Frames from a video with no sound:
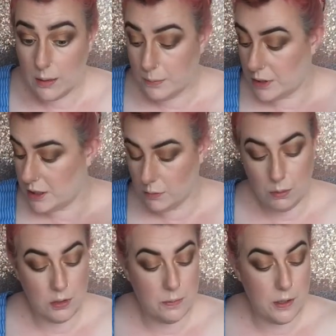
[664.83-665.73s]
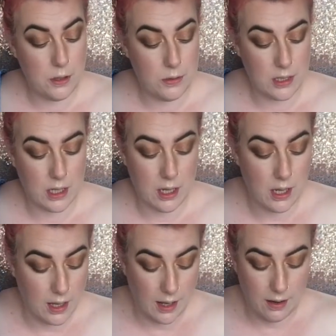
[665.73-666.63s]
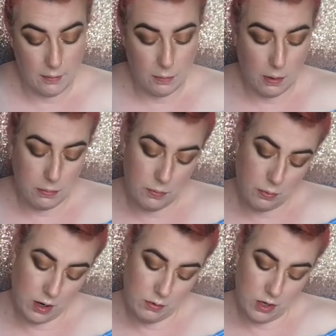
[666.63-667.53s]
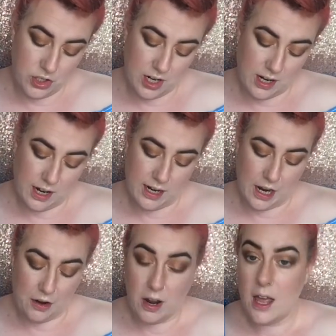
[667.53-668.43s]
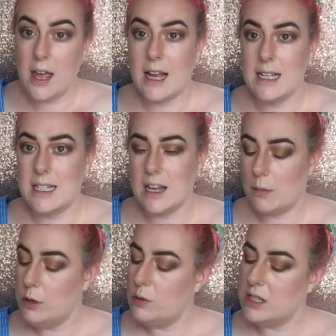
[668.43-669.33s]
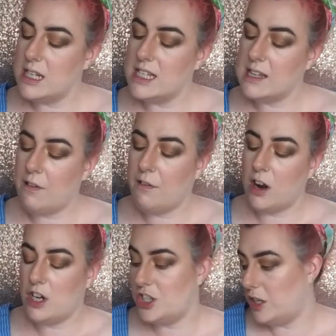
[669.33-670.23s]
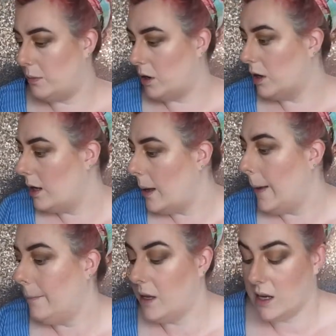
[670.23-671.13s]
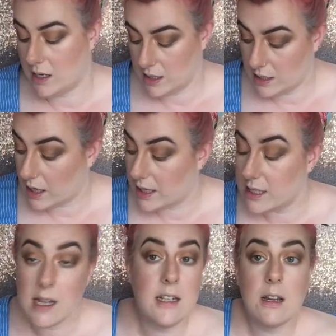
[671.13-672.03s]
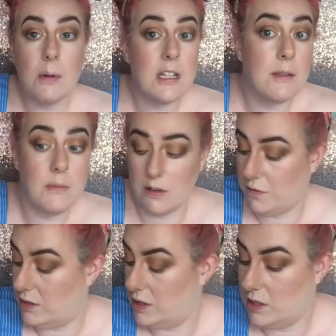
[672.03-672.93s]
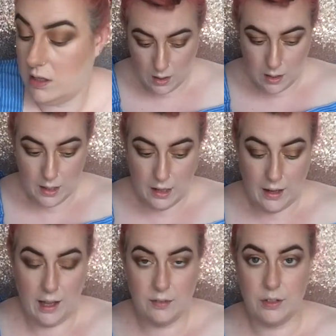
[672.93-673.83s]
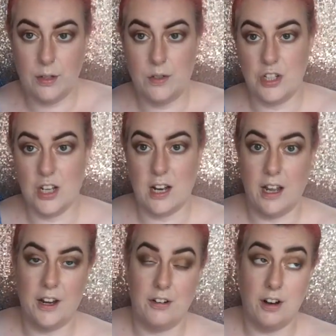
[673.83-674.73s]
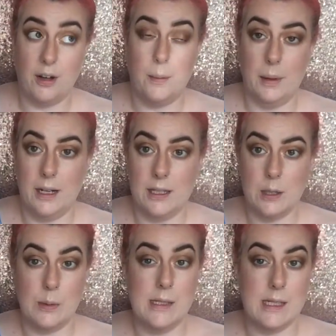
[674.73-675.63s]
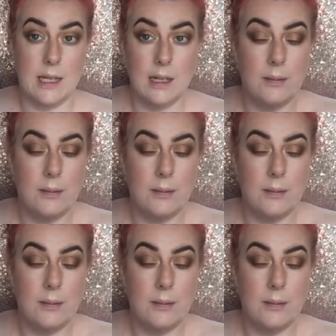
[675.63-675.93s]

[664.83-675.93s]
But today we're going to be using Bobbi Brown gel eyeliner. And today I'm using Sapphire Shimmer because I decided I wanted something different. I haven't used a gel liner in a hot minute, so we'll see.